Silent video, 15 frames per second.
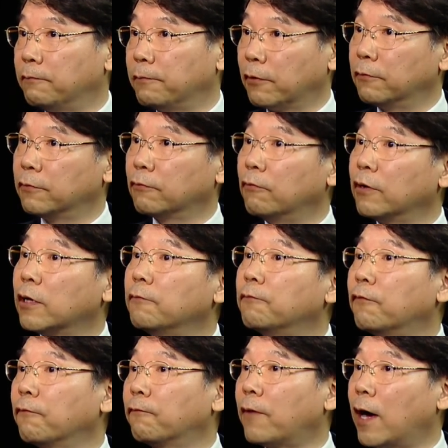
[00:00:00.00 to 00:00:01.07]
because Working
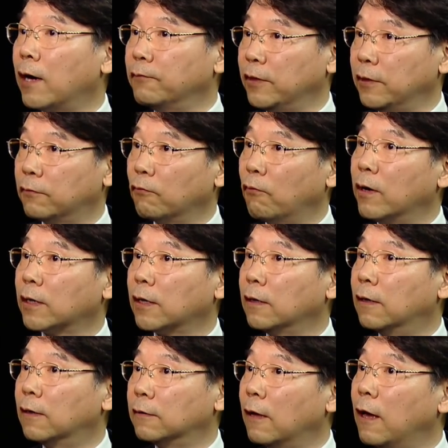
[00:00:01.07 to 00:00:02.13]
Group 5 is
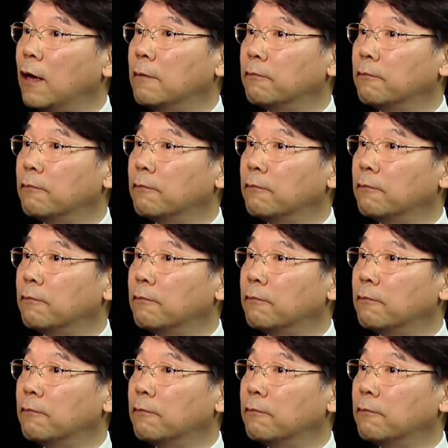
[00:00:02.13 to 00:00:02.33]
working on